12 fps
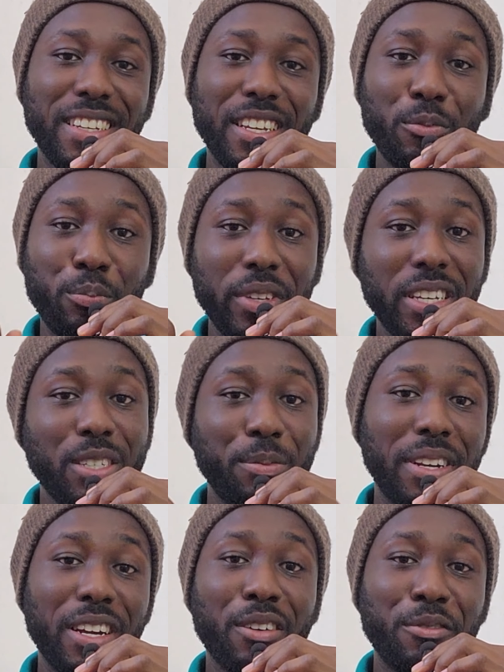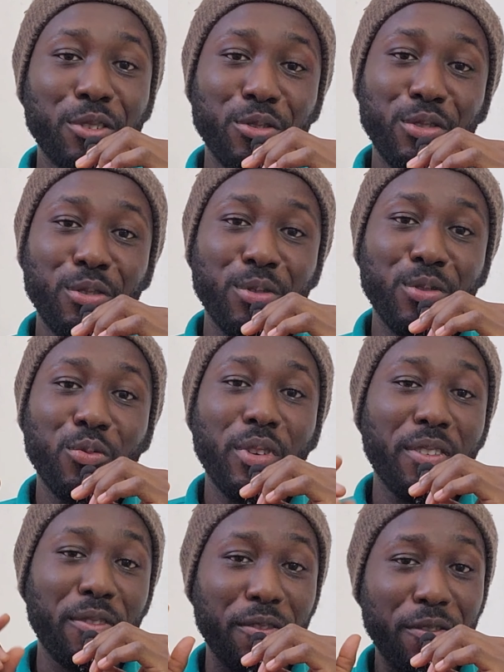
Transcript: the PHP Laravel jobs were